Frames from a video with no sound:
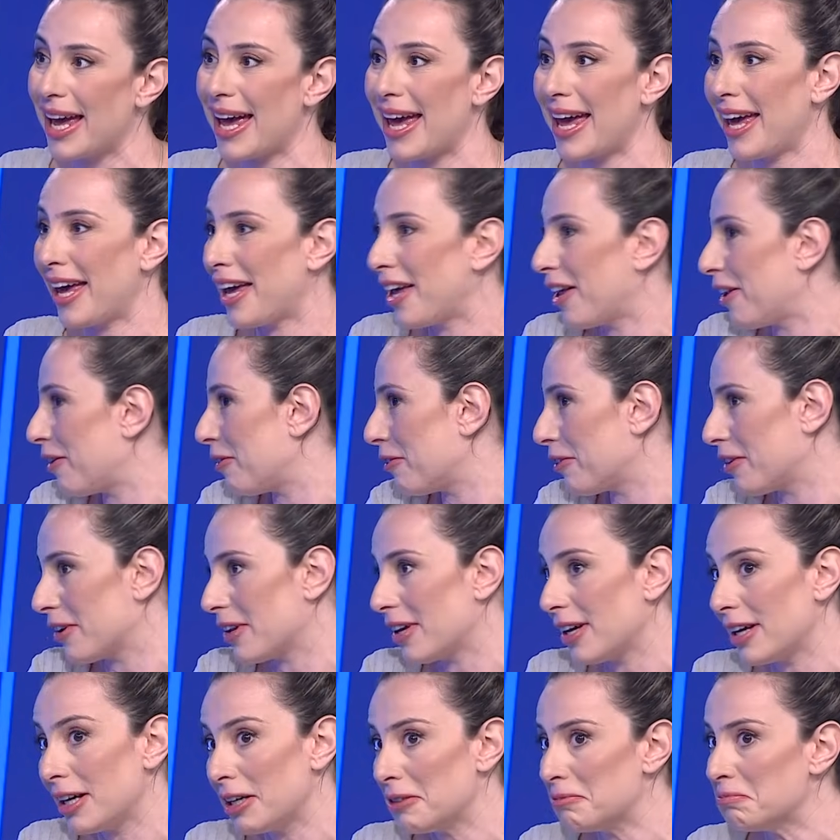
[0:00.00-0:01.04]

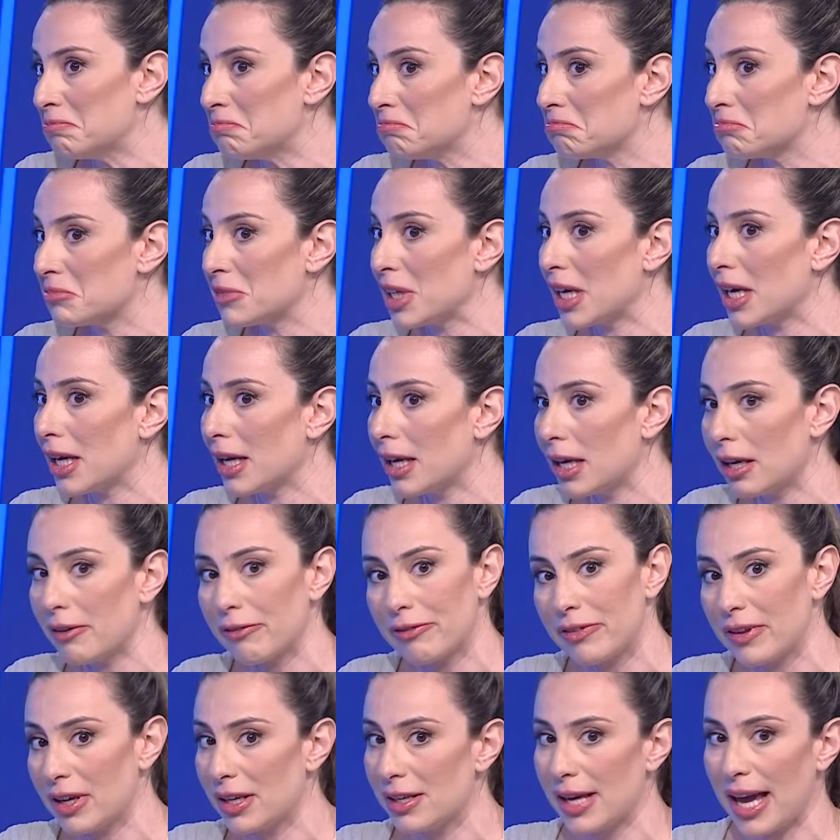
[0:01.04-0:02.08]
And if
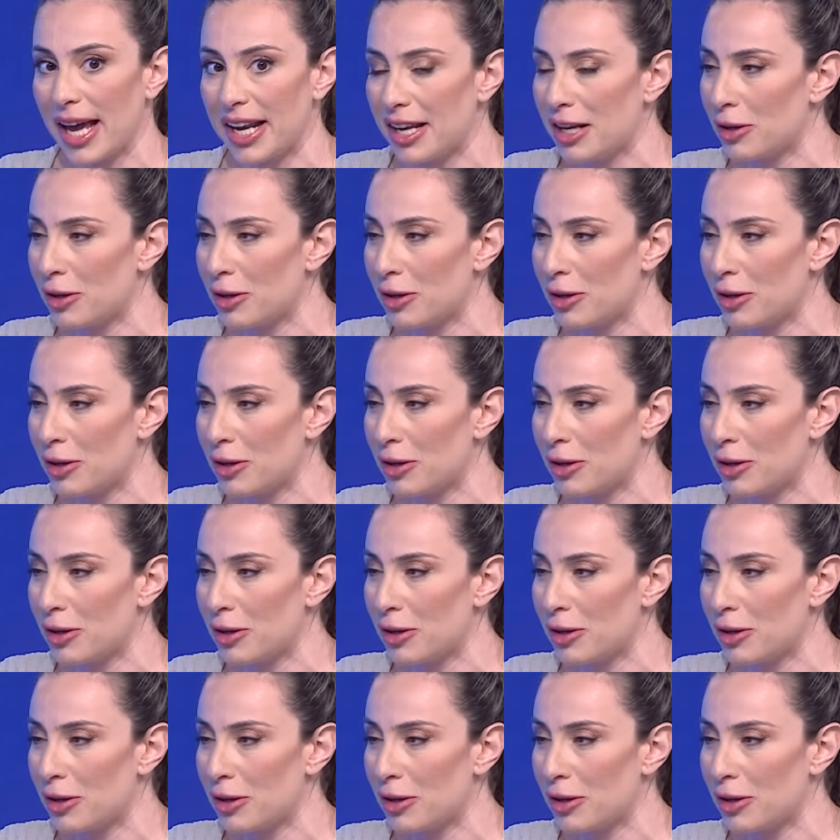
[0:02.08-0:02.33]
any